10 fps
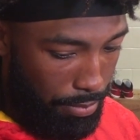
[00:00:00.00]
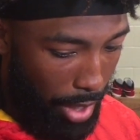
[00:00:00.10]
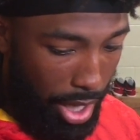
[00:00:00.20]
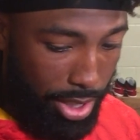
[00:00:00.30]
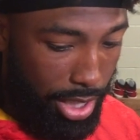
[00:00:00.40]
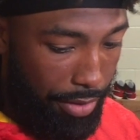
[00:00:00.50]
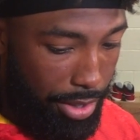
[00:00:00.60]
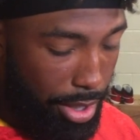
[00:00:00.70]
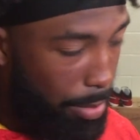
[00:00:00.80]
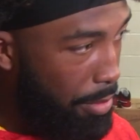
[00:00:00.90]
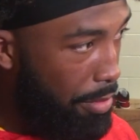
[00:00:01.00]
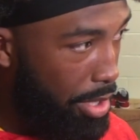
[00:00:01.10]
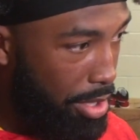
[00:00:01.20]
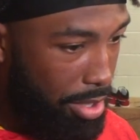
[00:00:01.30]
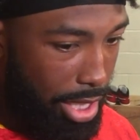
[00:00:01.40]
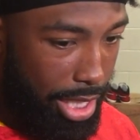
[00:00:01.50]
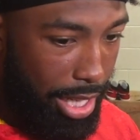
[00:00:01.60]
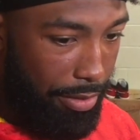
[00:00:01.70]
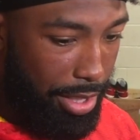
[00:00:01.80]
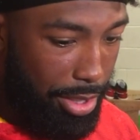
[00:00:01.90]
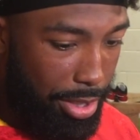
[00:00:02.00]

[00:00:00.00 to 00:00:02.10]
It's definitely going to be fun. You know, they're definitely